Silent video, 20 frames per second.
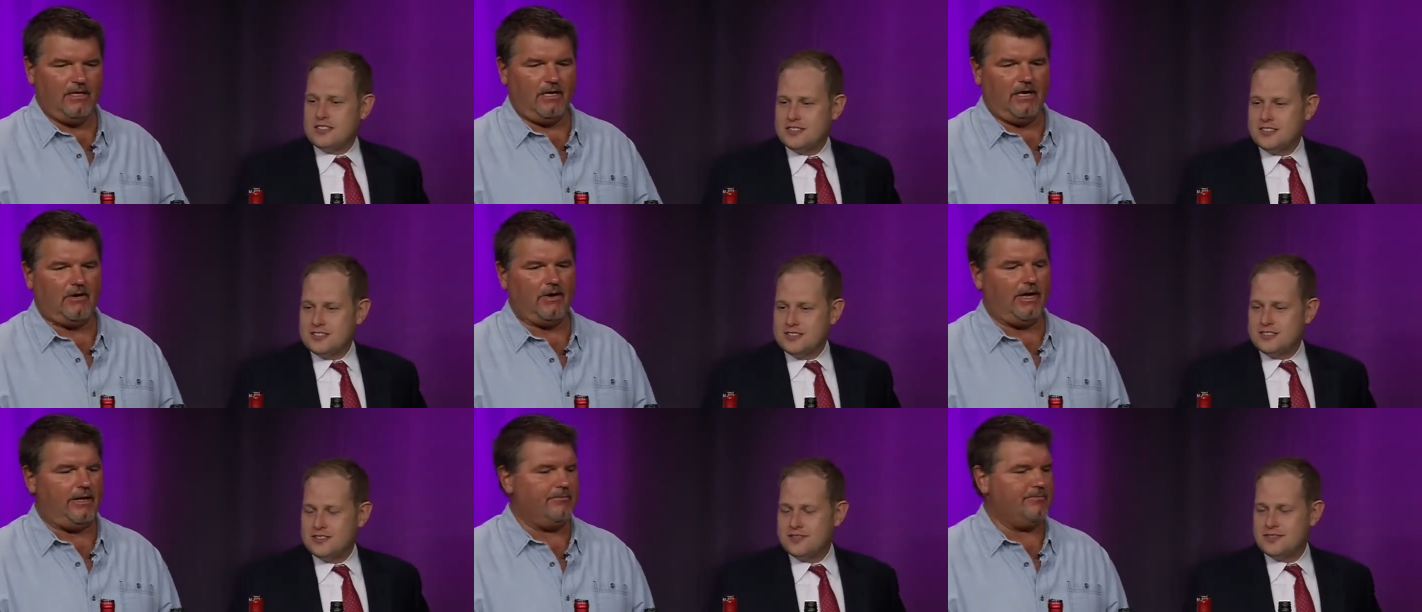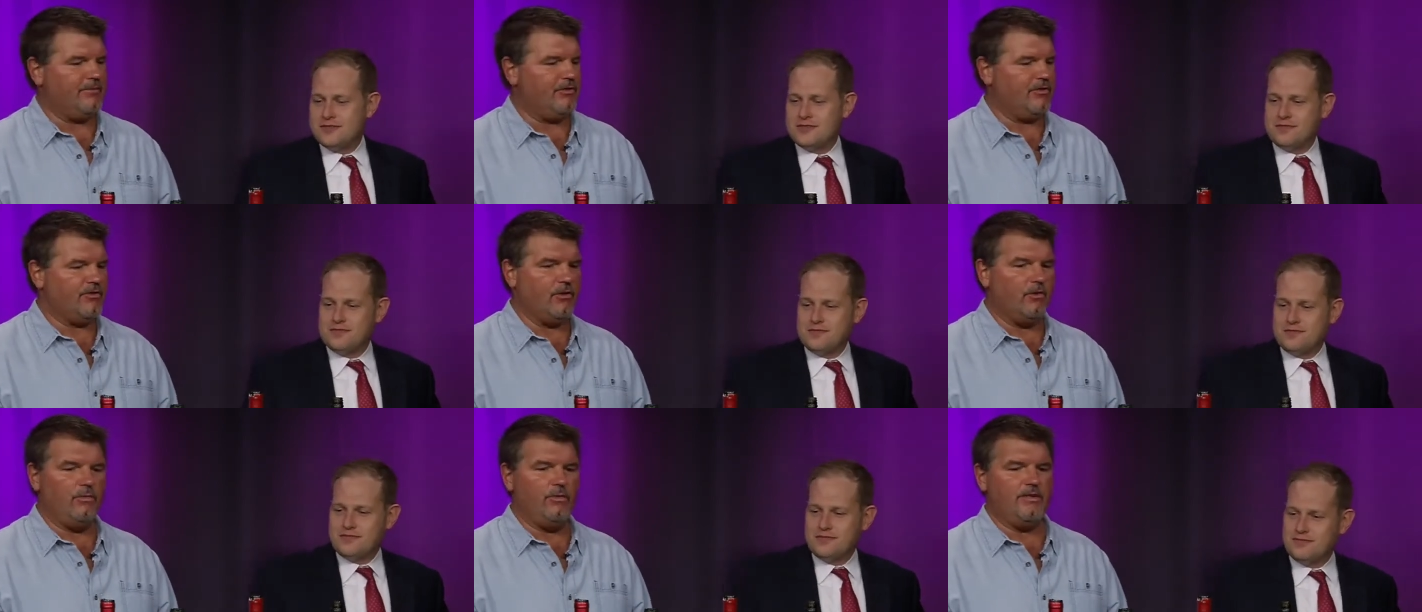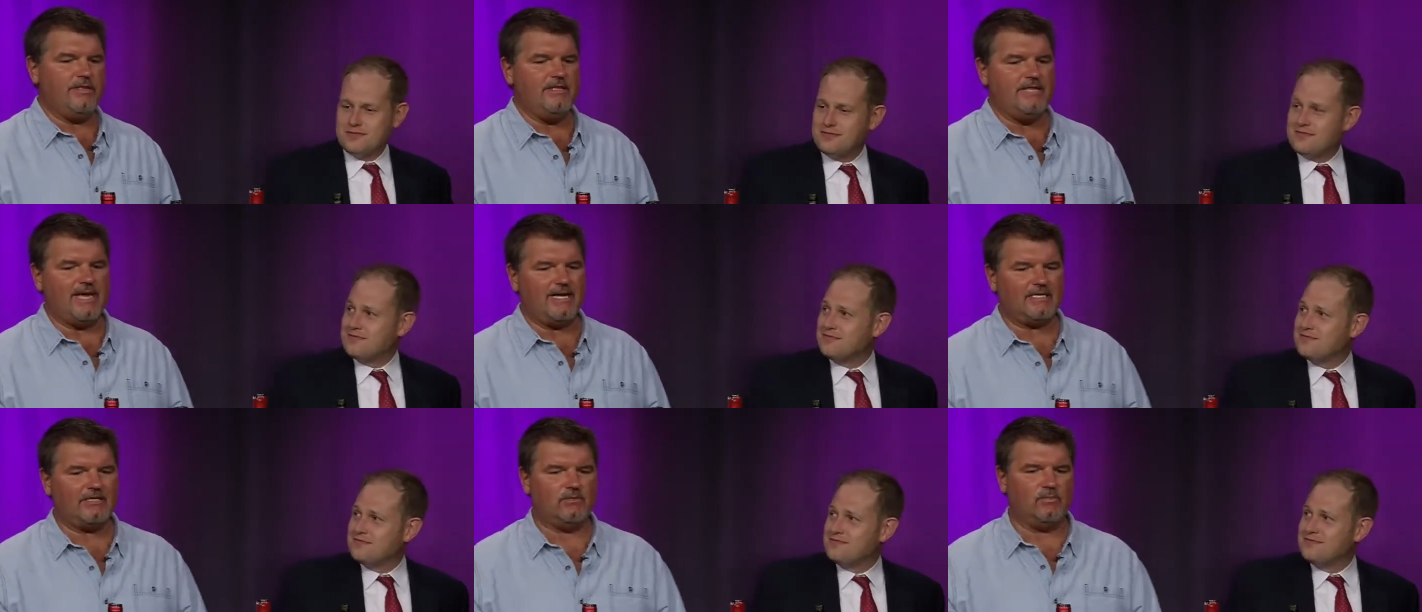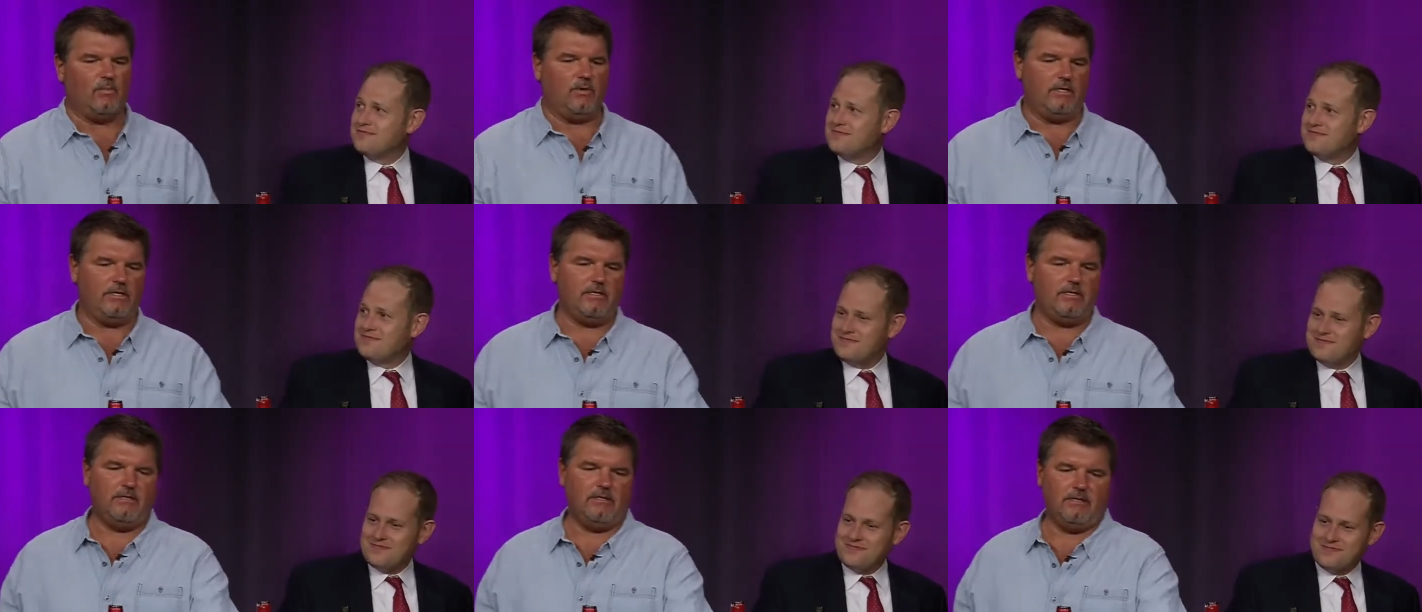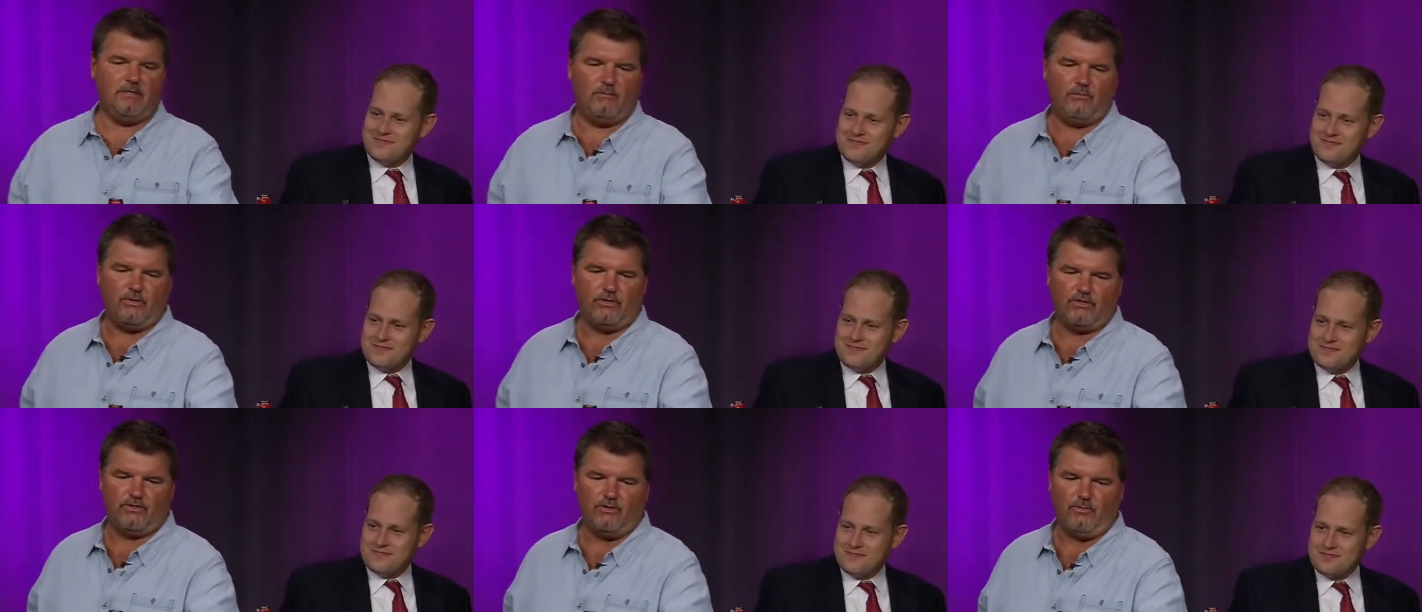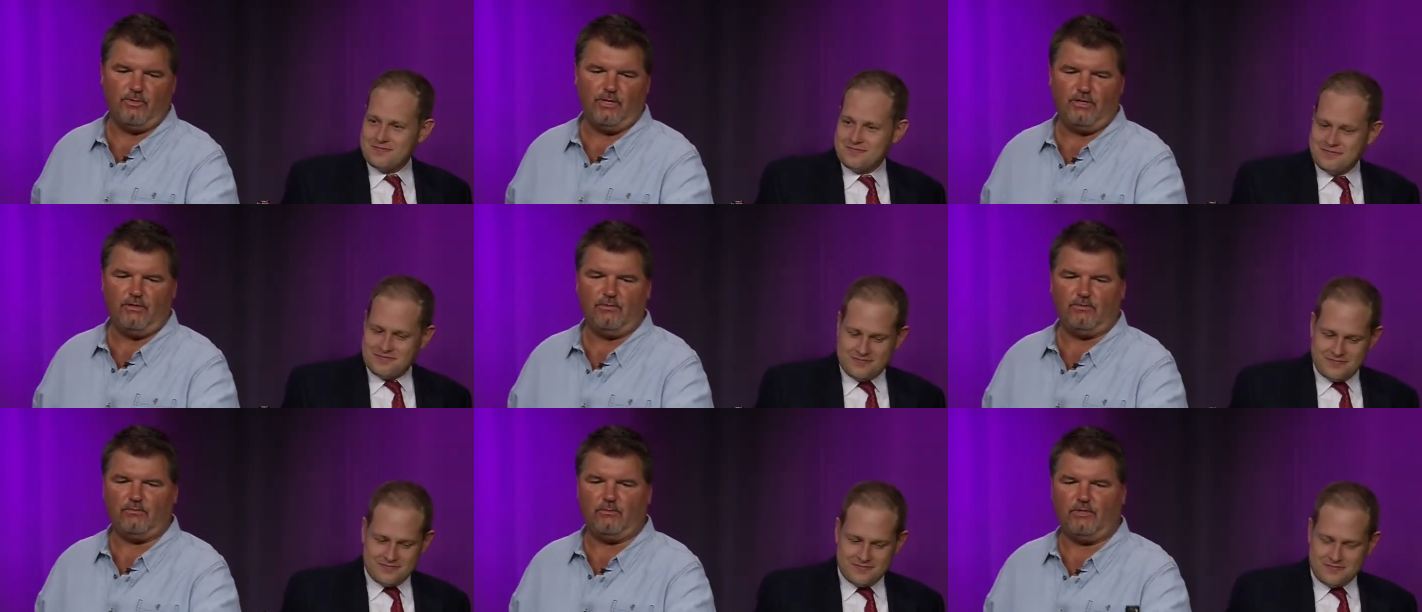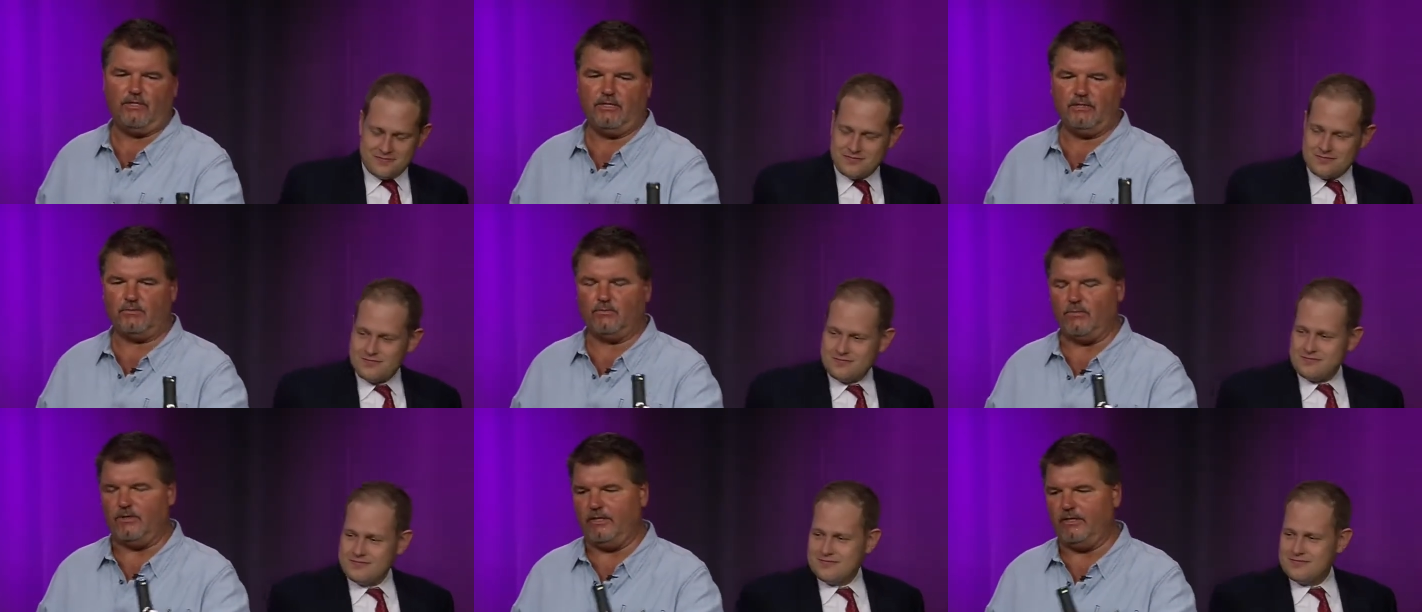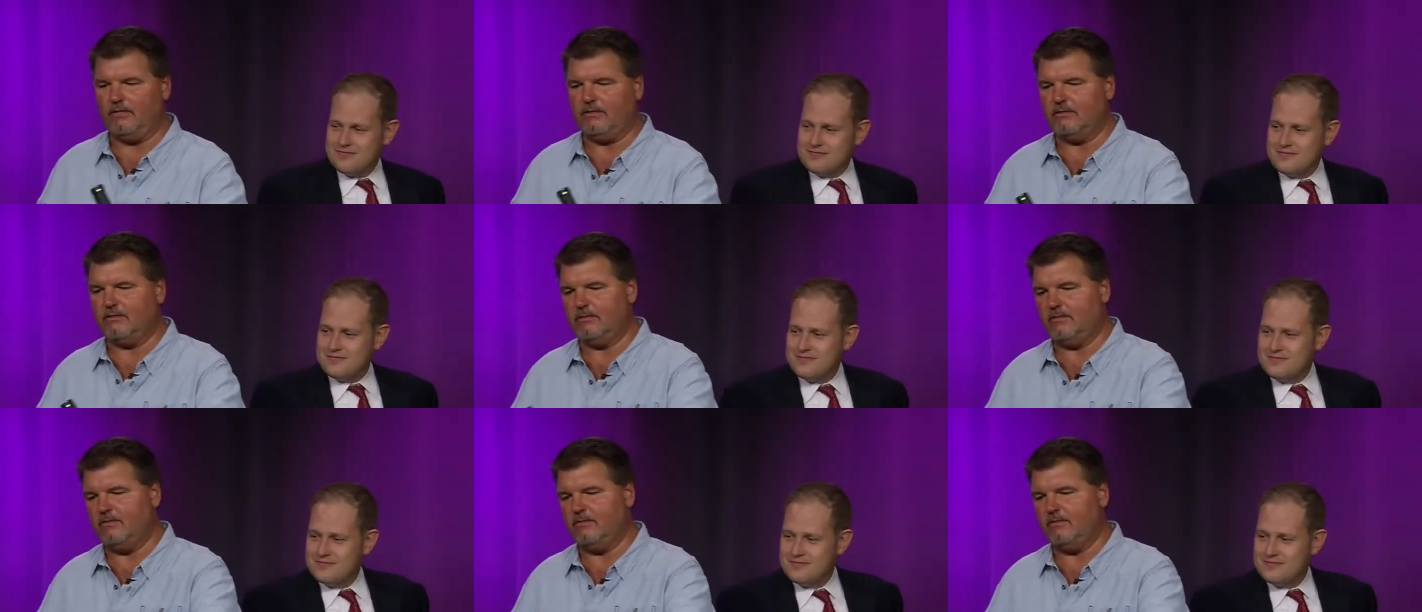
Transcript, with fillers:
Speaker 1: All right. So the next one, which nobody knows what this one is,